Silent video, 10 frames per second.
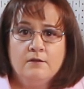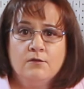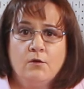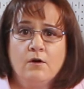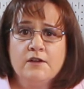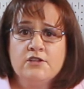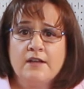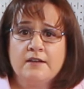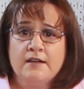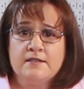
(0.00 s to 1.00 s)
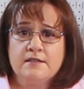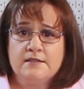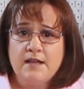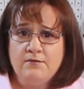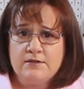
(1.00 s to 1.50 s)
The Orajet
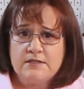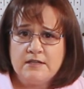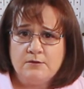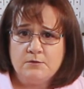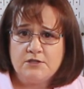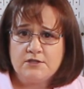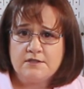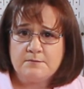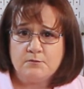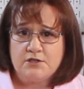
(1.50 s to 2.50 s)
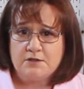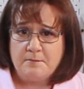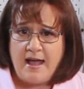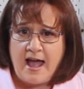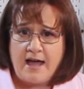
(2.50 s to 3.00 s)
1917, which is
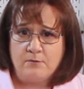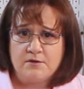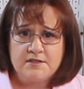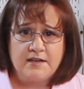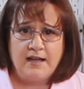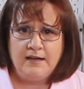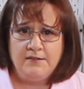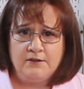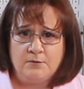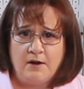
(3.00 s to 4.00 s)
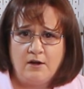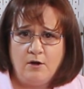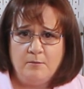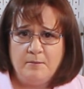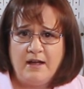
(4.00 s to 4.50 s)
matte, wasn't anything to write
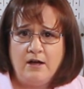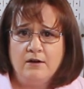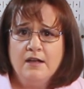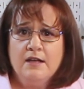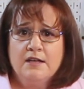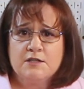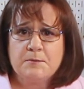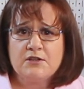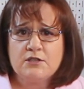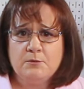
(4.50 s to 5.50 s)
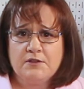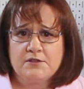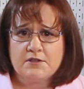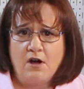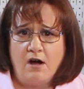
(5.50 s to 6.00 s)
home about, especially with
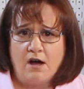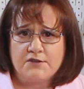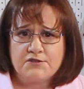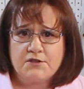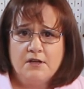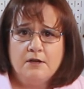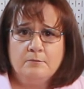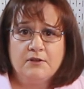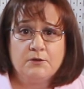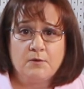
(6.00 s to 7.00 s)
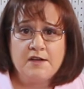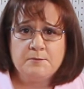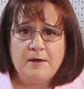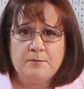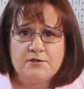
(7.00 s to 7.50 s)
its cost, but the rice
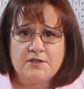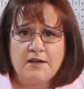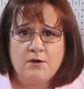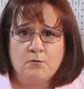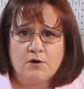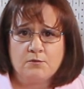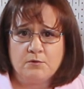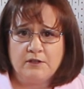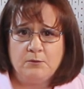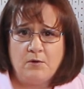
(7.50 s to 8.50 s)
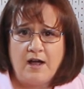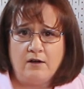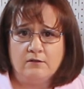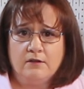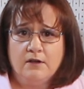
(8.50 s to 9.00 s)
paper setting worked really
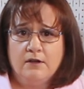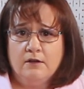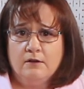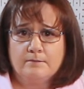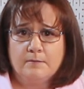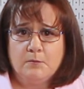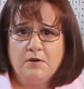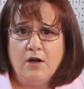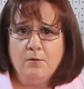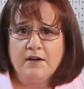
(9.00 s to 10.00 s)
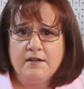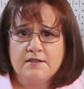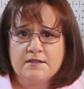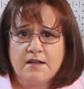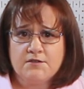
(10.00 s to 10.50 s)
well. We already
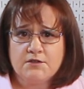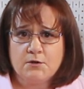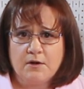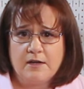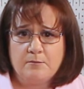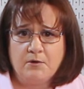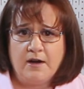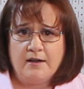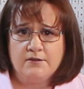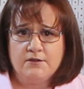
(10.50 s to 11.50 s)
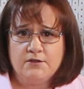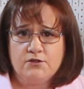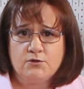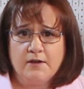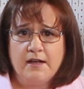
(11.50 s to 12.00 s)
discussed the Cricut brand, and the
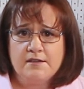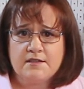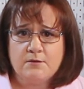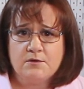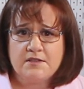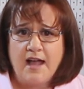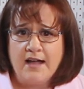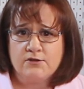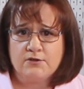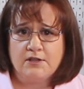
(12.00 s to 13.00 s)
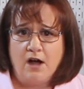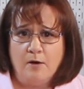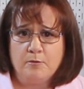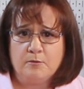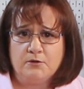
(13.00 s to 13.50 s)
Joyeza was actually
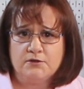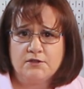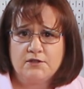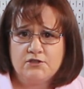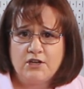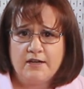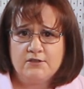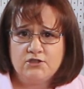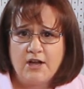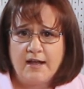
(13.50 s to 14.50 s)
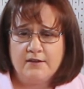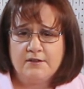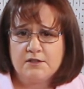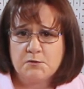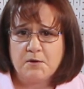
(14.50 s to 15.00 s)
comparable to the J&J and
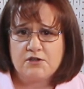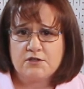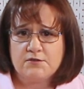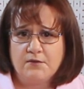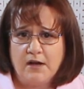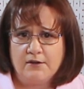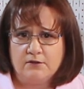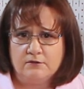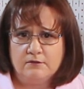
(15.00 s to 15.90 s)
the Expressions vinyl.